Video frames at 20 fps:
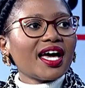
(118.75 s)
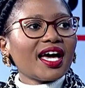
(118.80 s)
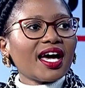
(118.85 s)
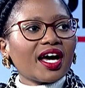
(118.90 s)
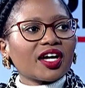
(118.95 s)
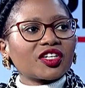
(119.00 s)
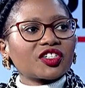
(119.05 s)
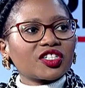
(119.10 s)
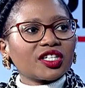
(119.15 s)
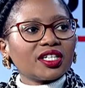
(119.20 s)

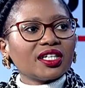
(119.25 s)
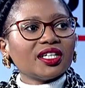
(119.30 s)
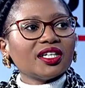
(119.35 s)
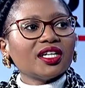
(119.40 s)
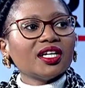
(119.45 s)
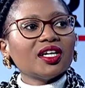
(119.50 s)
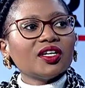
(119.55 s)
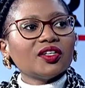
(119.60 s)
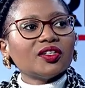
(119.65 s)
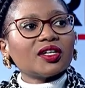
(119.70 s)
actually
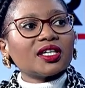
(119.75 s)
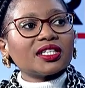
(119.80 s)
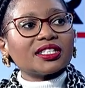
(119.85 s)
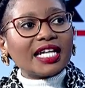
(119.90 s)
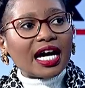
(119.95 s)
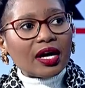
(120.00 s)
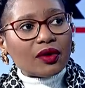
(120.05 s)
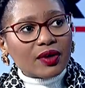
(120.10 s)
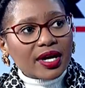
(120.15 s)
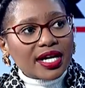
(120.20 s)
a
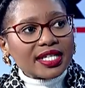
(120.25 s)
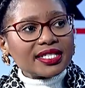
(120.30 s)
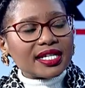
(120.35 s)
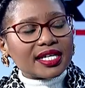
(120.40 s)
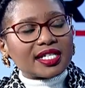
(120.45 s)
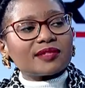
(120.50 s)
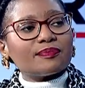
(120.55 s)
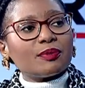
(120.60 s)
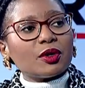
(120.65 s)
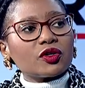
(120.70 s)
direct
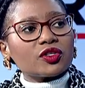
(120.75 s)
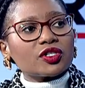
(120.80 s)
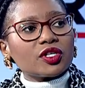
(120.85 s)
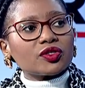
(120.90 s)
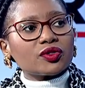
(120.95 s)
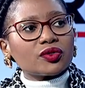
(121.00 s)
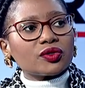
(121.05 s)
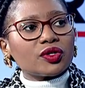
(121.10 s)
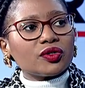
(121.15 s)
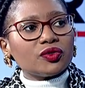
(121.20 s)
exposure
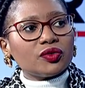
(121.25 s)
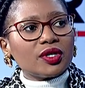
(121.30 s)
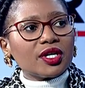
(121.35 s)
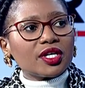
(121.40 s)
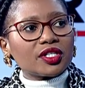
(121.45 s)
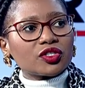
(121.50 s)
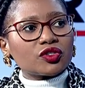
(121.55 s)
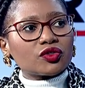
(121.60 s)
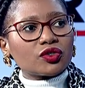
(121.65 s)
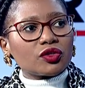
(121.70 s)
to the
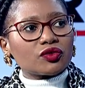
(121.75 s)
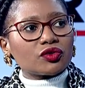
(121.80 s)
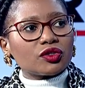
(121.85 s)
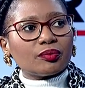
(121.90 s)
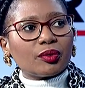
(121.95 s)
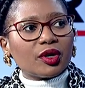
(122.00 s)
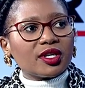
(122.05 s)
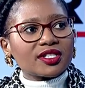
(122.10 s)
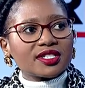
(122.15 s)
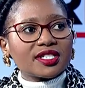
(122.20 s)
US Treasury
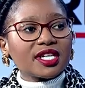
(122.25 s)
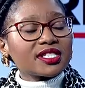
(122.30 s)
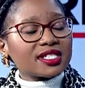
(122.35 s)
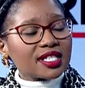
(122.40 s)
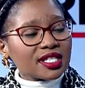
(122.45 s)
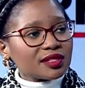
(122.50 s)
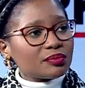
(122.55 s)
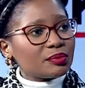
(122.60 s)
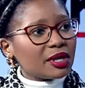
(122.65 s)
bonds? Does this